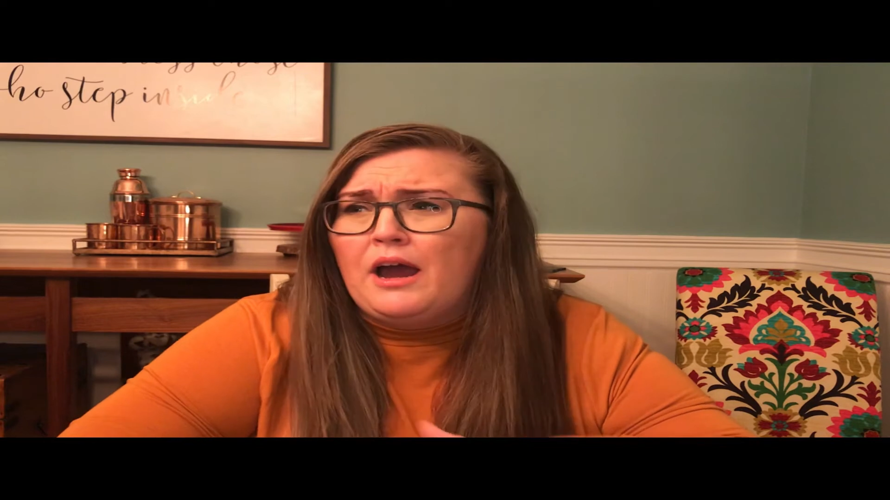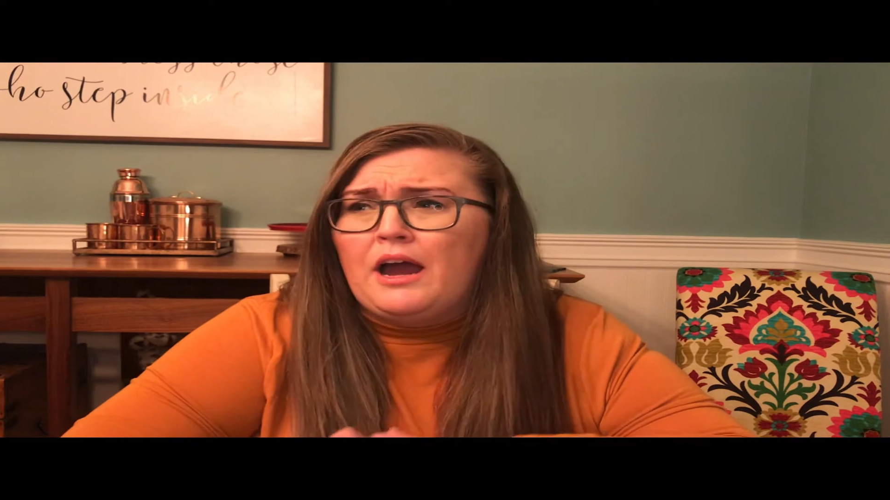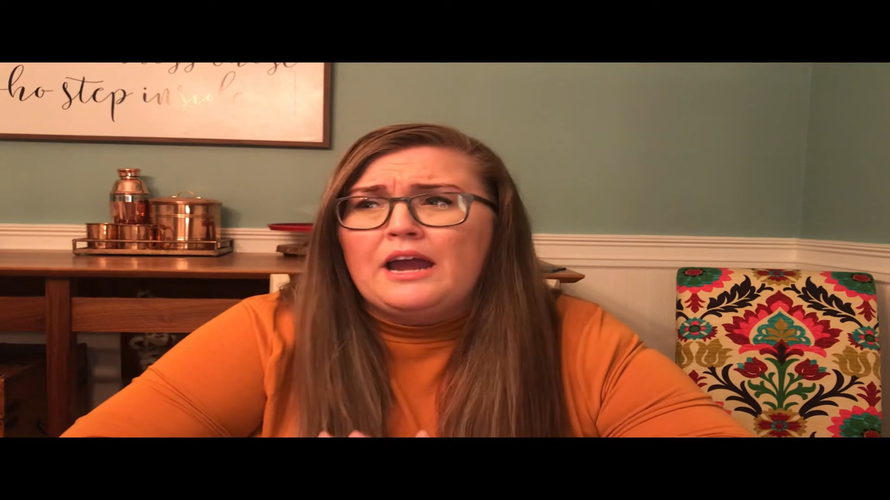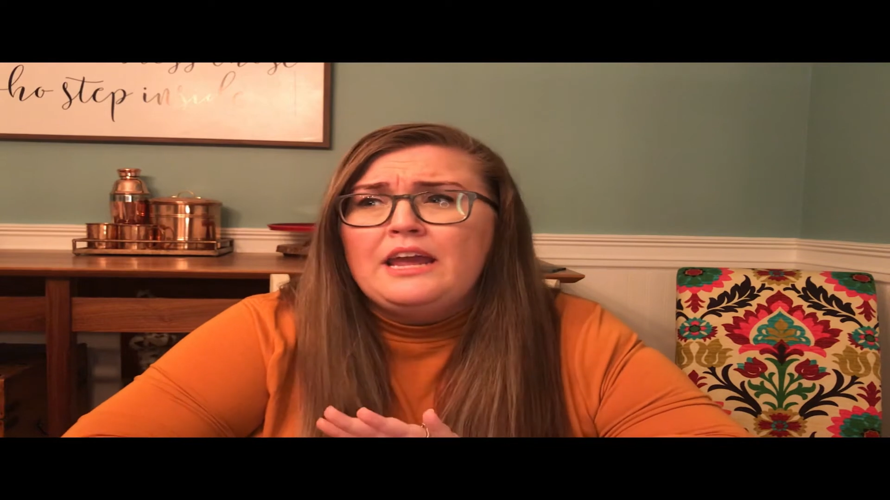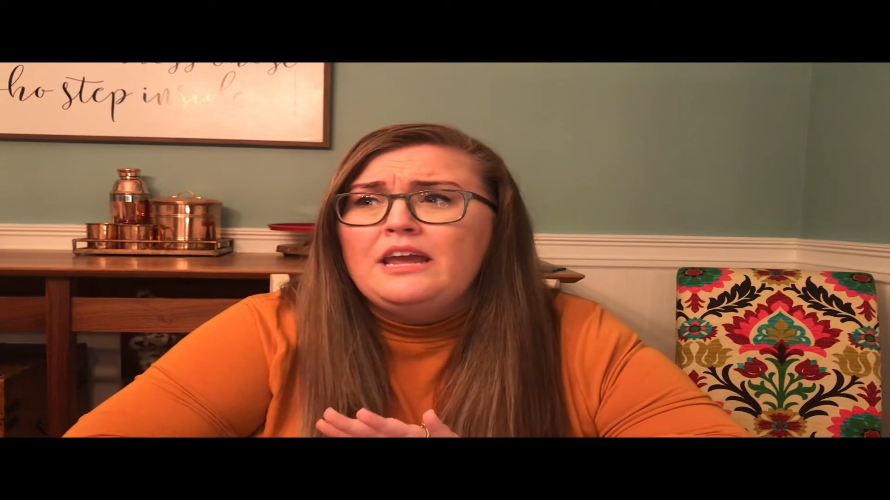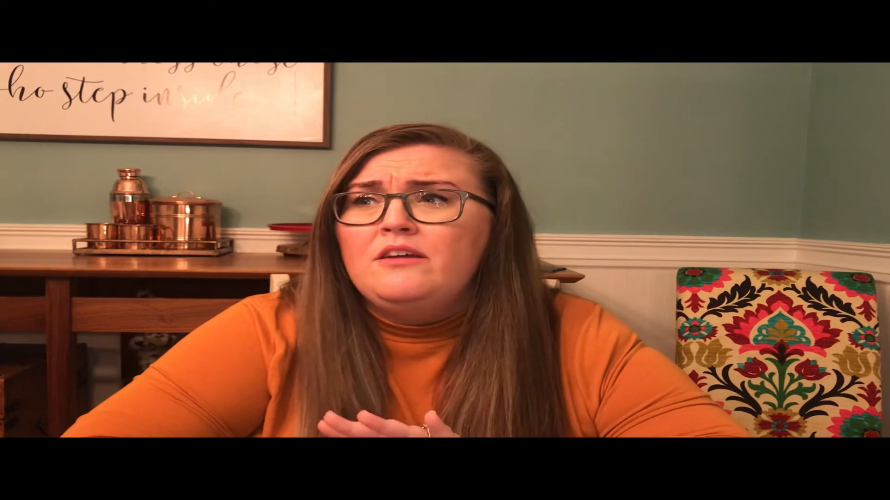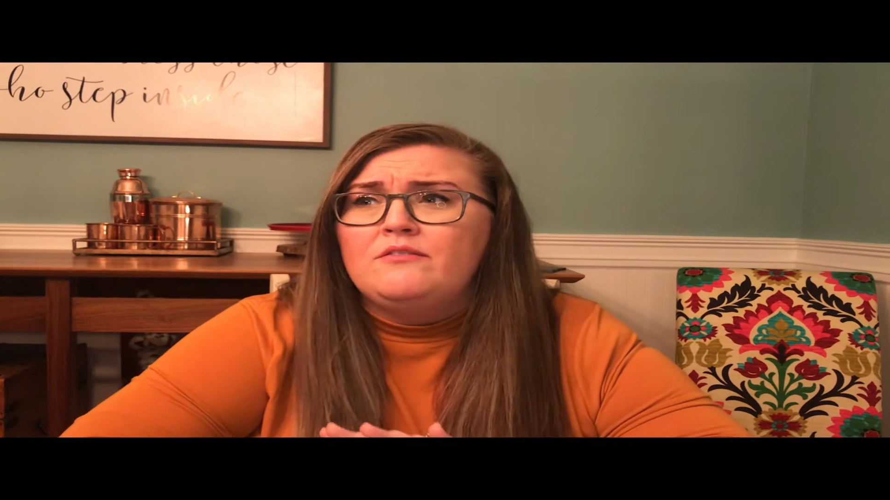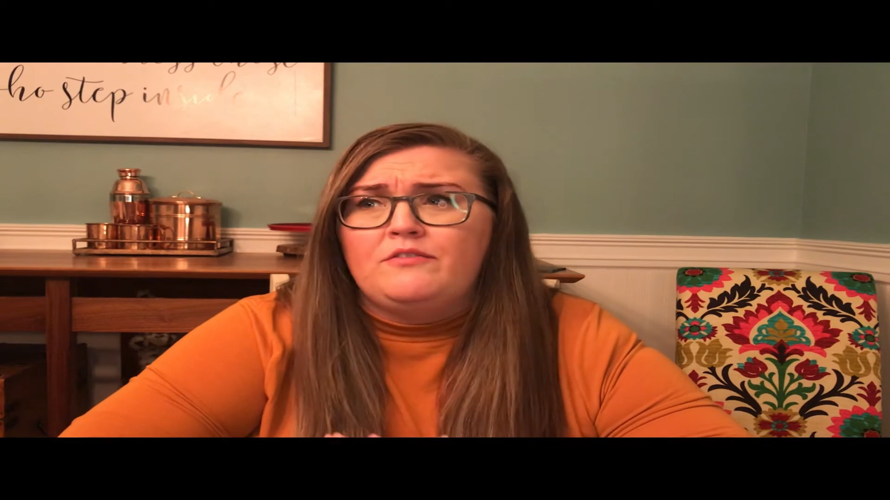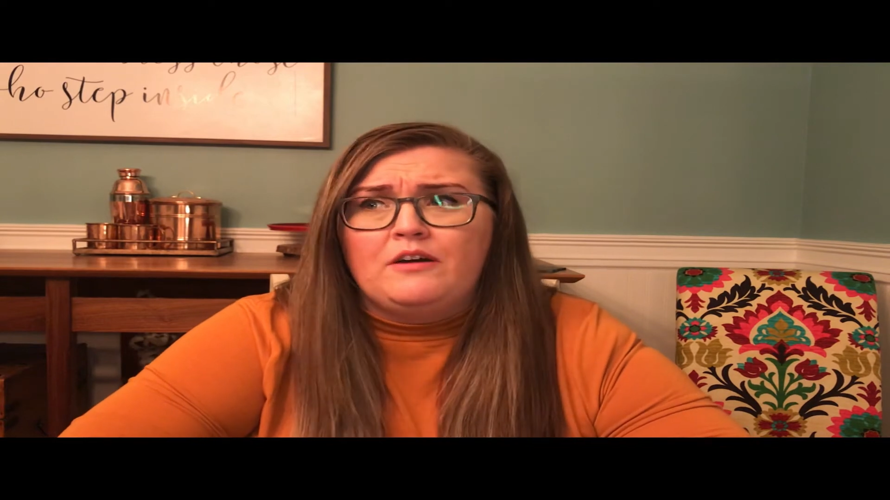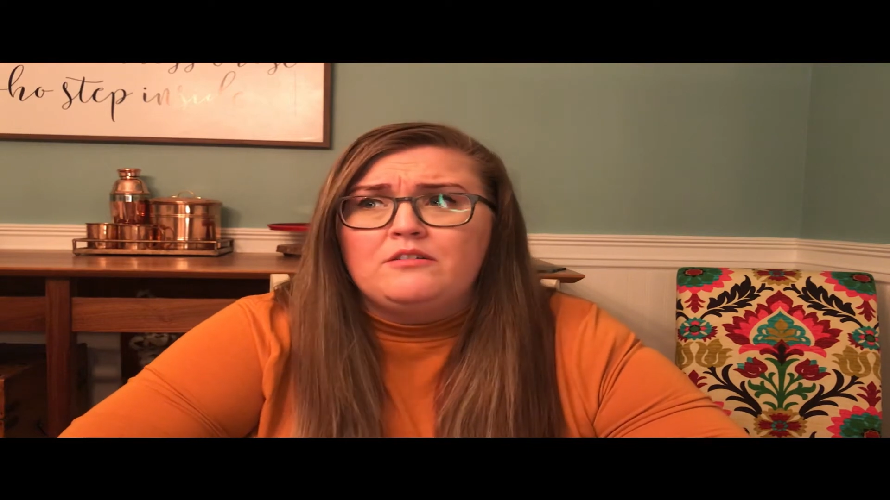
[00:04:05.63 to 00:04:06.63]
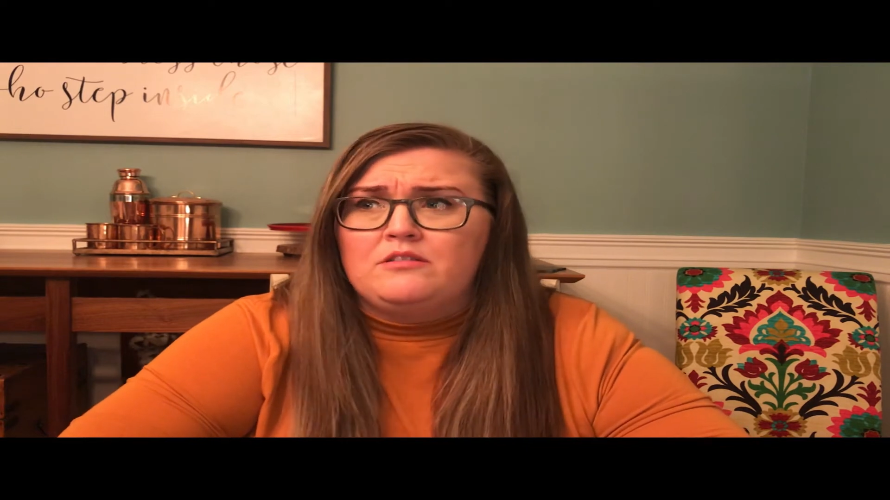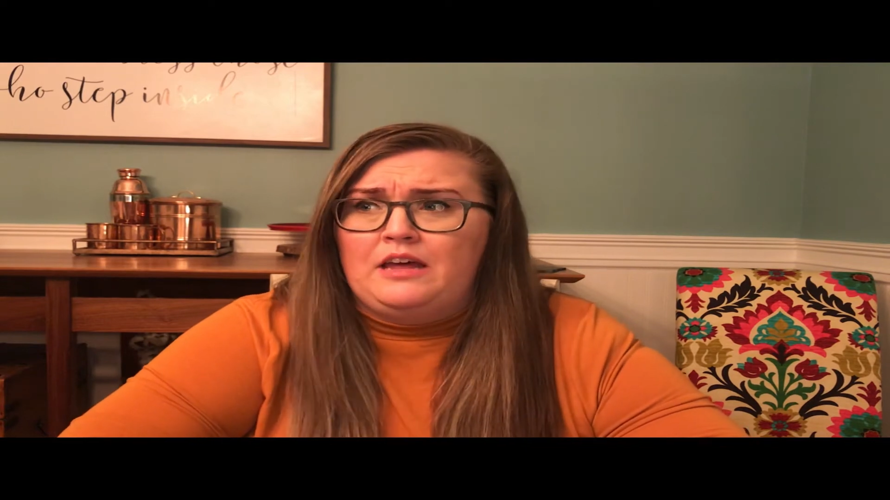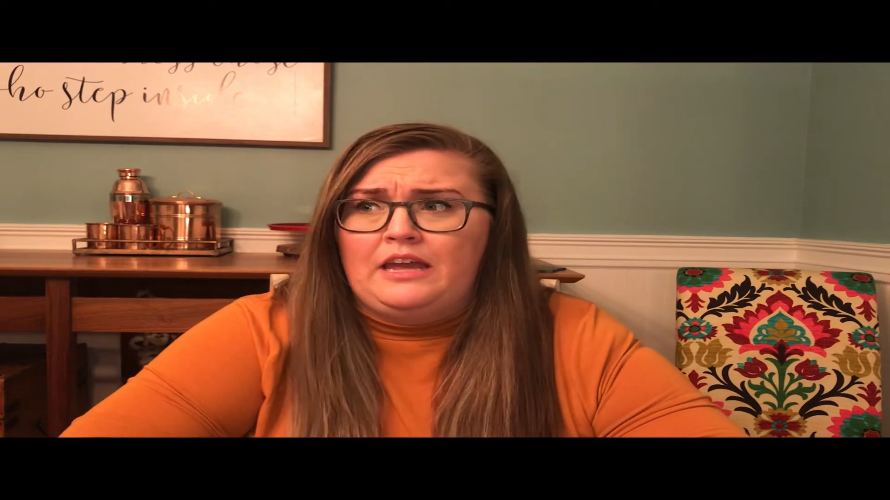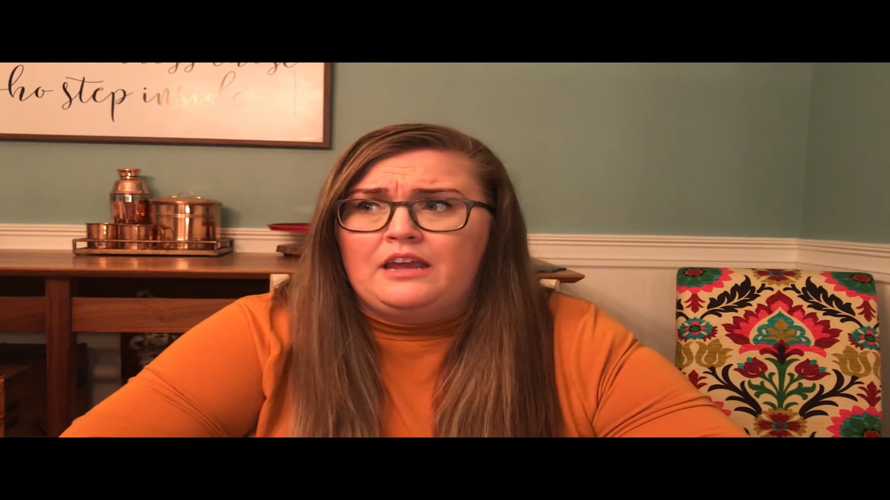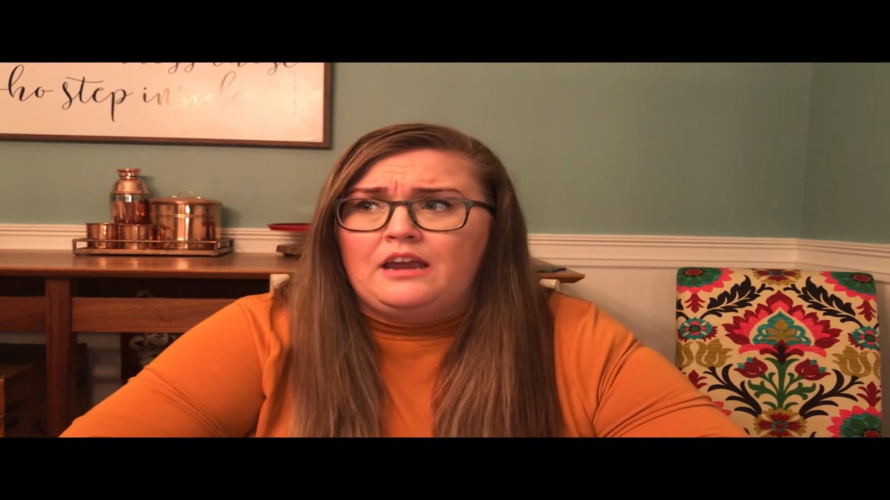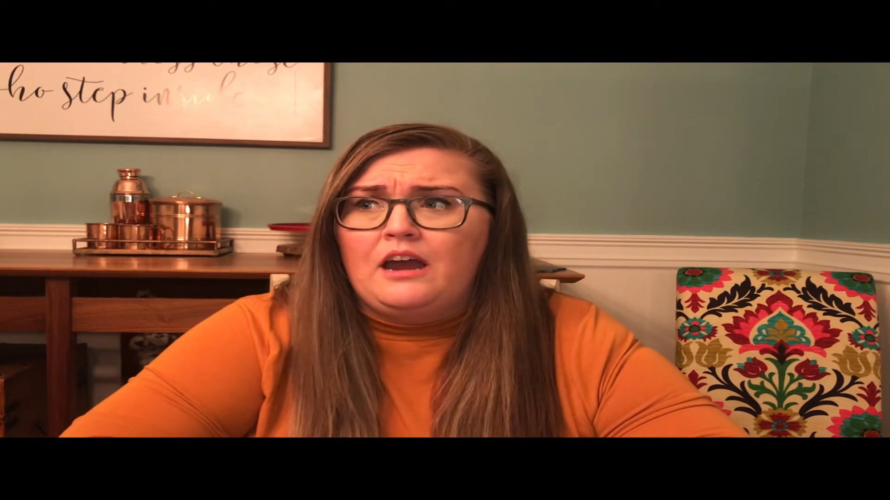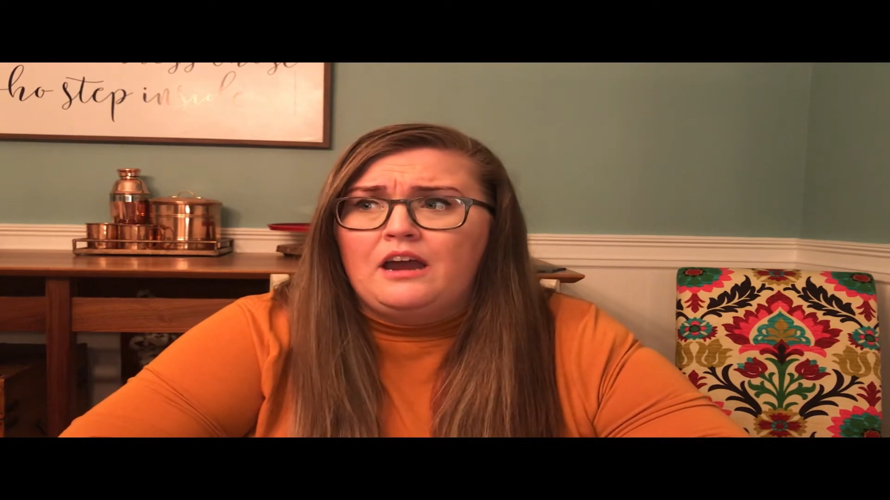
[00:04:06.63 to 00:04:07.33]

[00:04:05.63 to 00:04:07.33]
I felt like